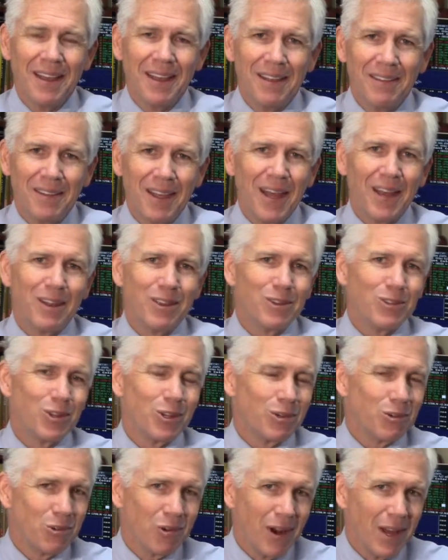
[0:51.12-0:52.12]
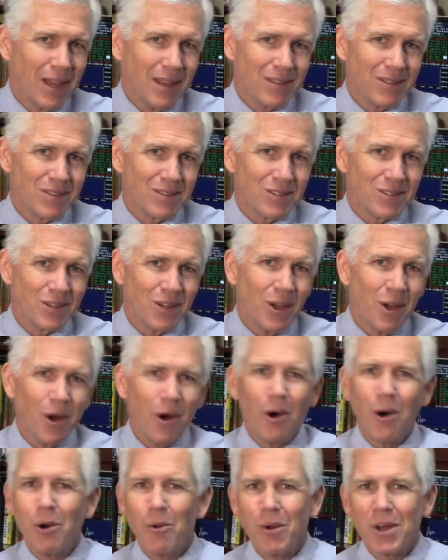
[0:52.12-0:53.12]
That is, the trends
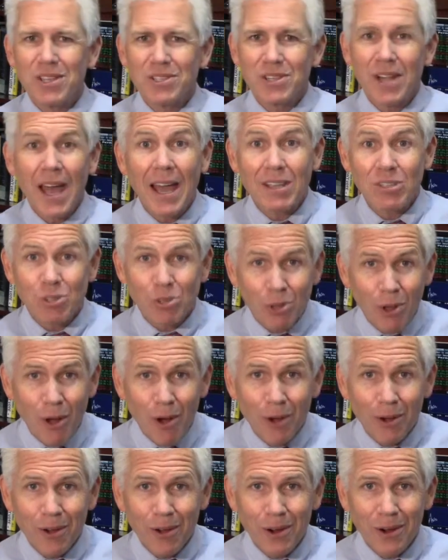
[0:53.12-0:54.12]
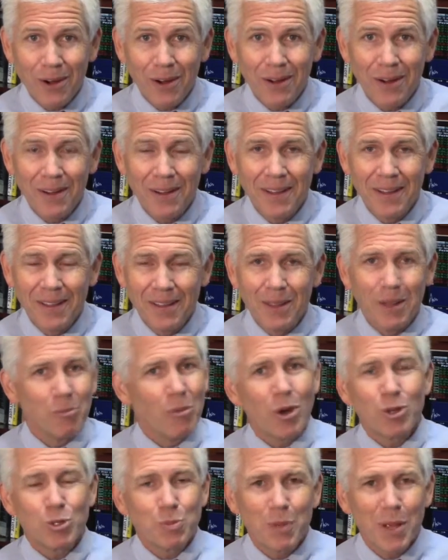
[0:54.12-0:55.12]
always last longer than
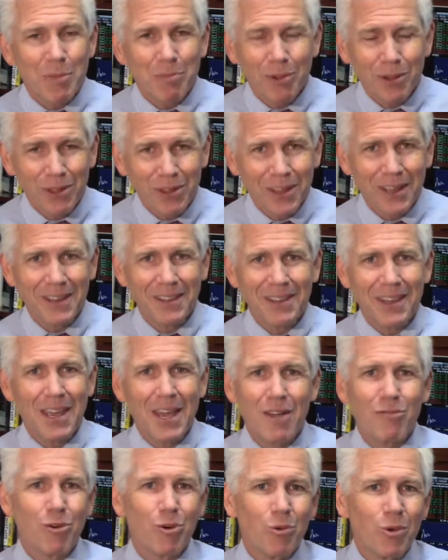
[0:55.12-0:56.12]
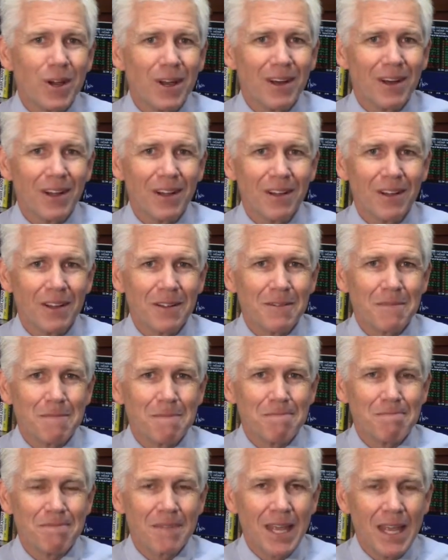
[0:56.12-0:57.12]
most people think they ever will.
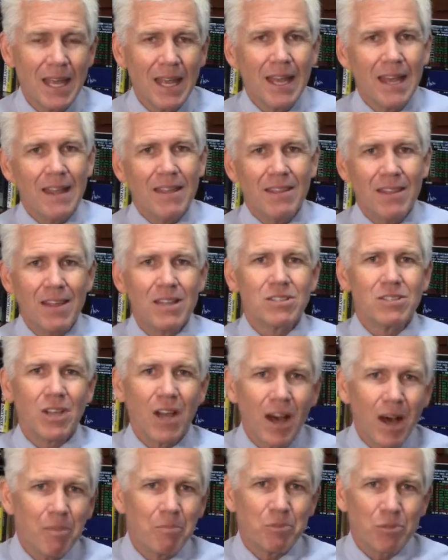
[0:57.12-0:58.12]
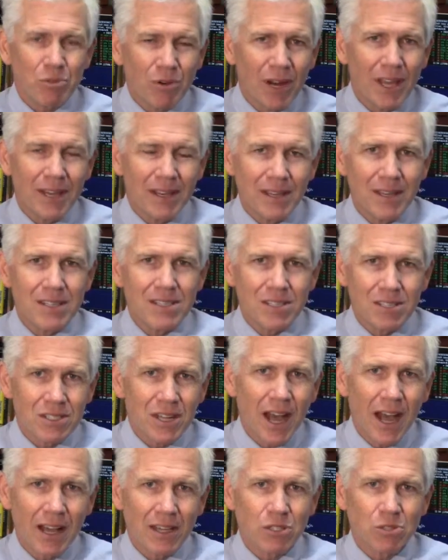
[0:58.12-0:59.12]
This uptrend in
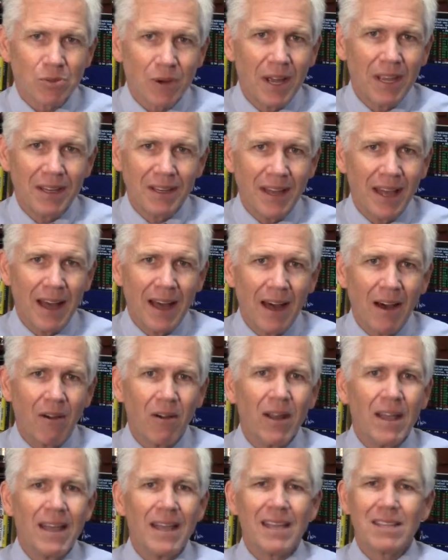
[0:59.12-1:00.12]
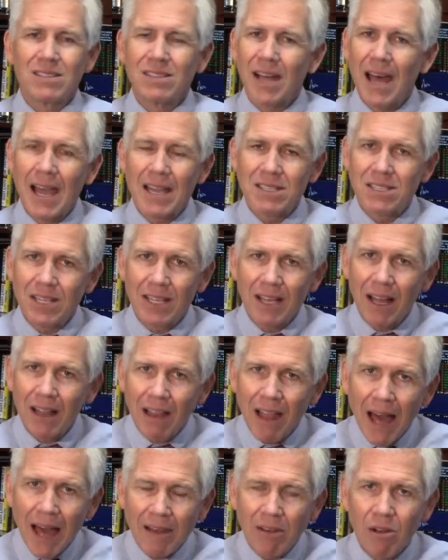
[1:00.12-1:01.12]
stocks right now is lasting a
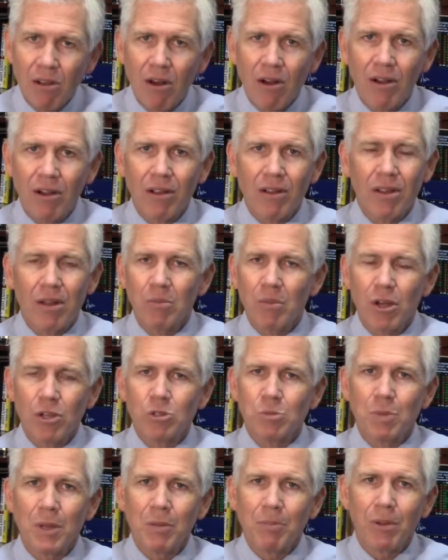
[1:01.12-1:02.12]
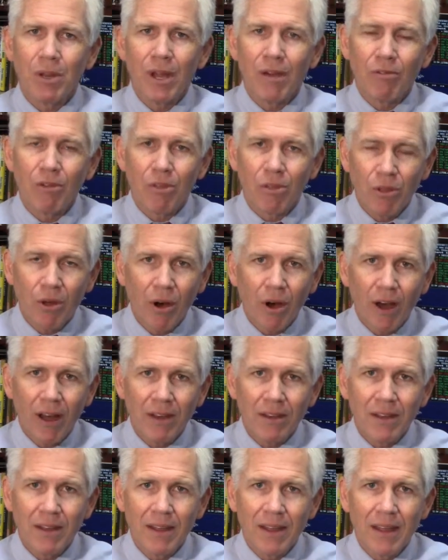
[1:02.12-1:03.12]
lot longer than most people ever
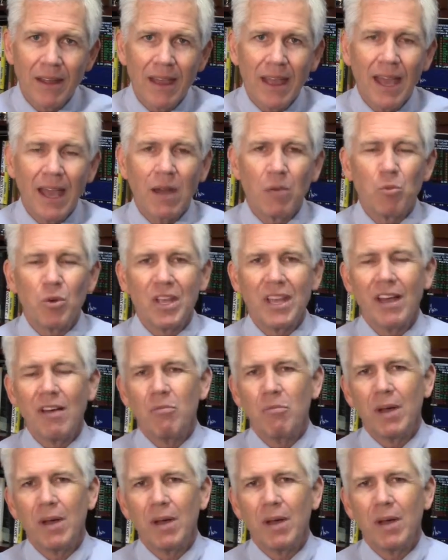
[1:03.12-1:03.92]
thought, and we have